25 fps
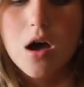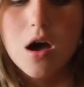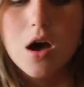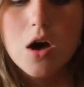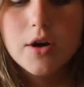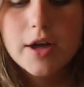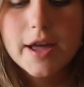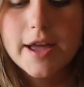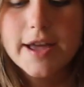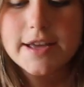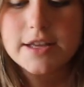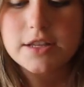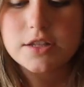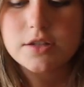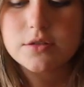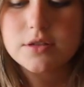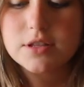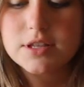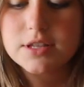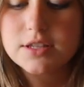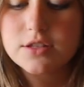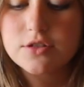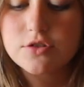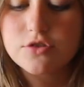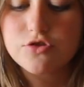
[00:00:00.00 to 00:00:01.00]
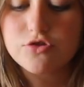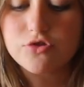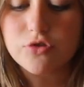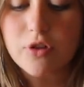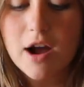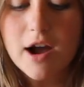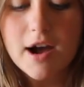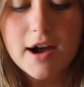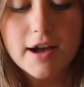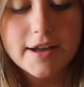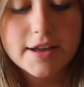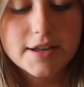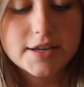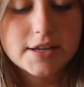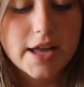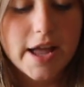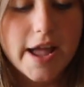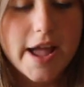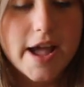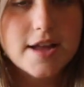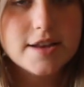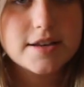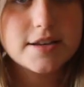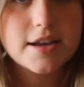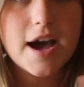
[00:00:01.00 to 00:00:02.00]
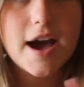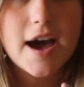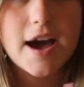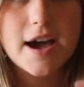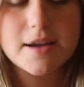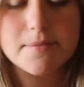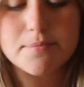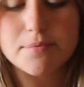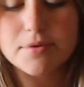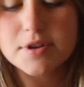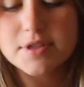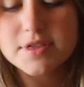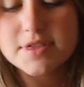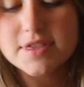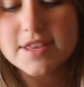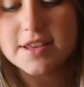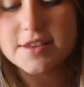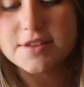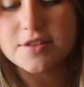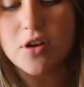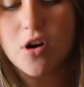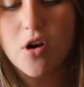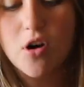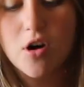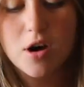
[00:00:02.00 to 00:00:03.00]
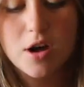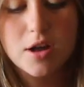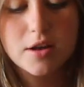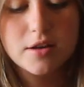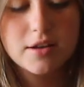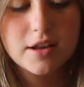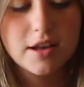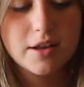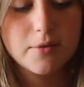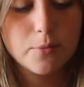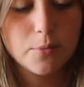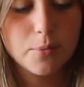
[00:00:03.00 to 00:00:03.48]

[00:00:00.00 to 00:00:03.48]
Okay, so this dried, and I put this on